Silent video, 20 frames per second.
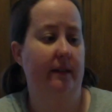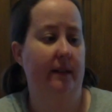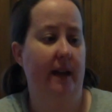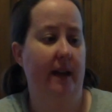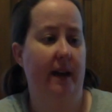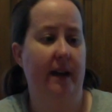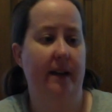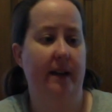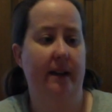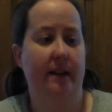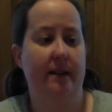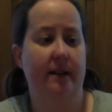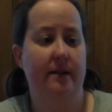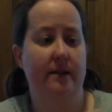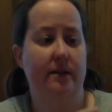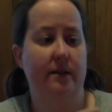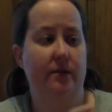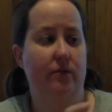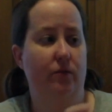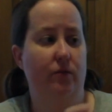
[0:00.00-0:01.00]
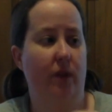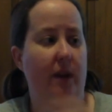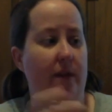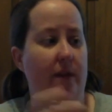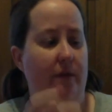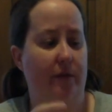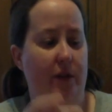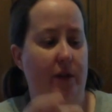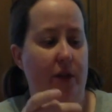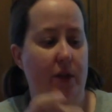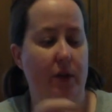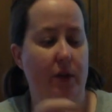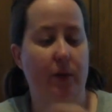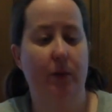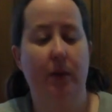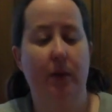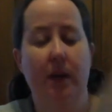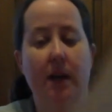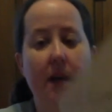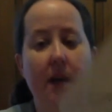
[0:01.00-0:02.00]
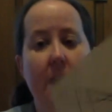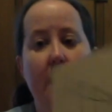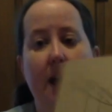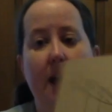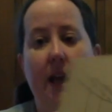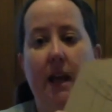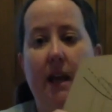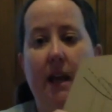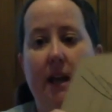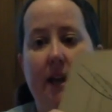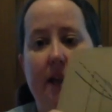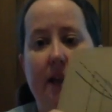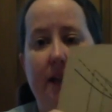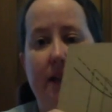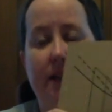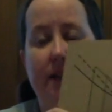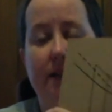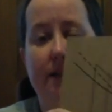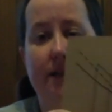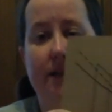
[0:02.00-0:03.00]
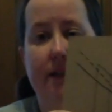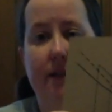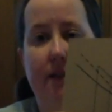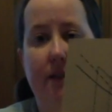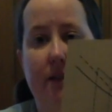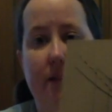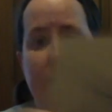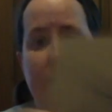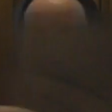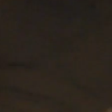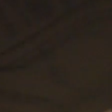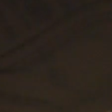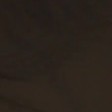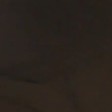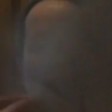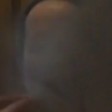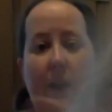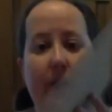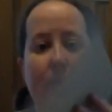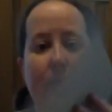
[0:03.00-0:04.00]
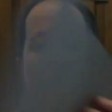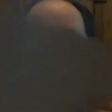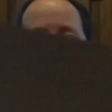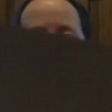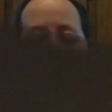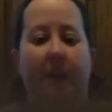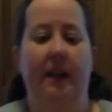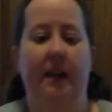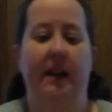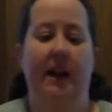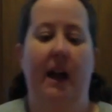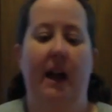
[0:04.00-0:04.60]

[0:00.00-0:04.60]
that is right for you, and you have your template.